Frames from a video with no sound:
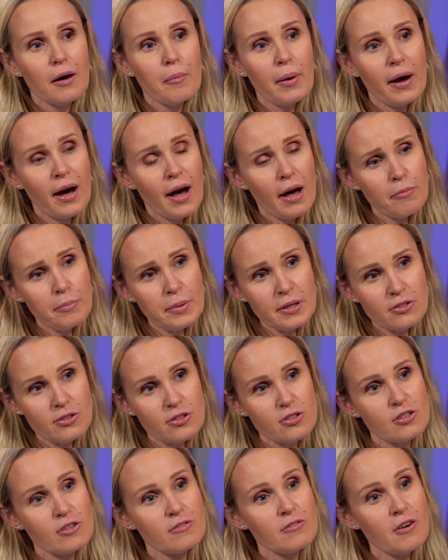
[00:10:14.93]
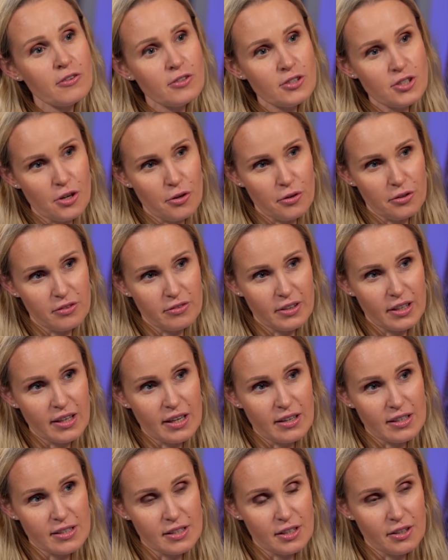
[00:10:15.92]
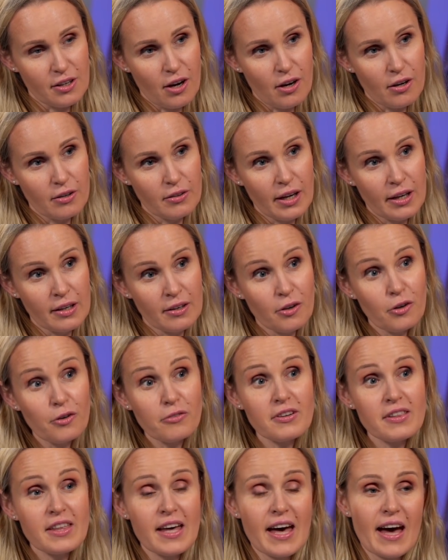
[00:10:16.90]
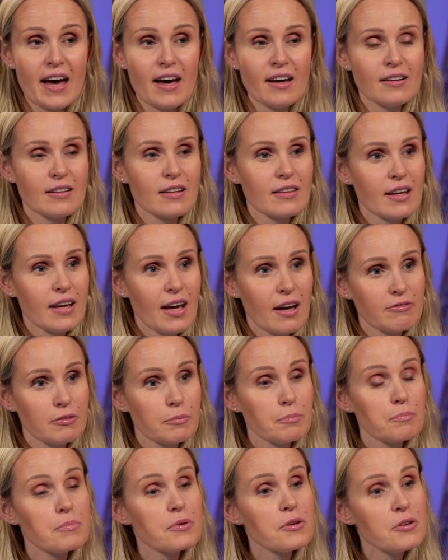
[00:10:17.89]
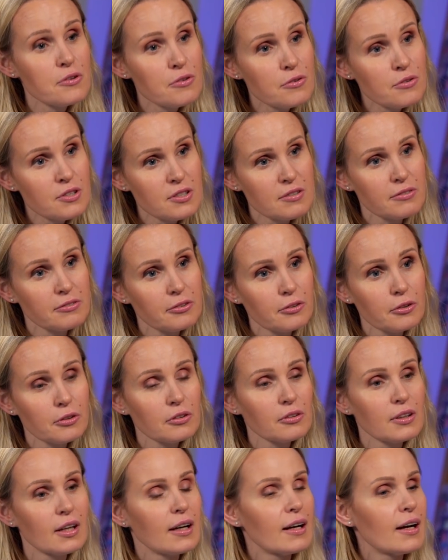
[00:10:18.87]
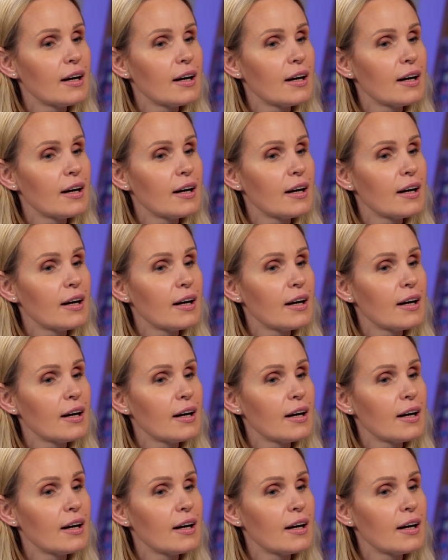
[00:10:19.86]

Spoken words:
But I've been to Toronto 3 years ago, and over there they have a beautiful